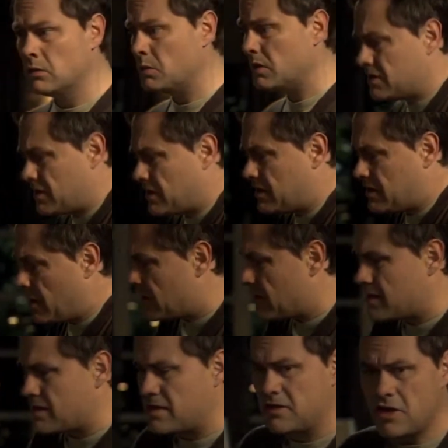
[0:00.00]
Well, it's just such a
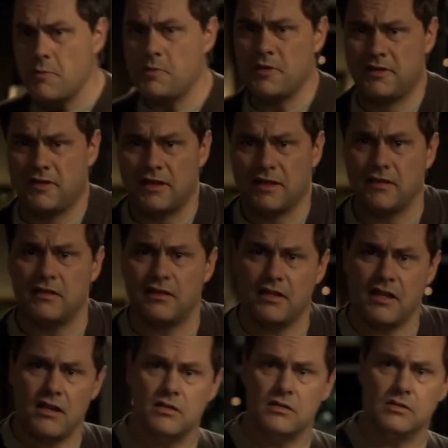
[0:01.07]
stupid thing to do.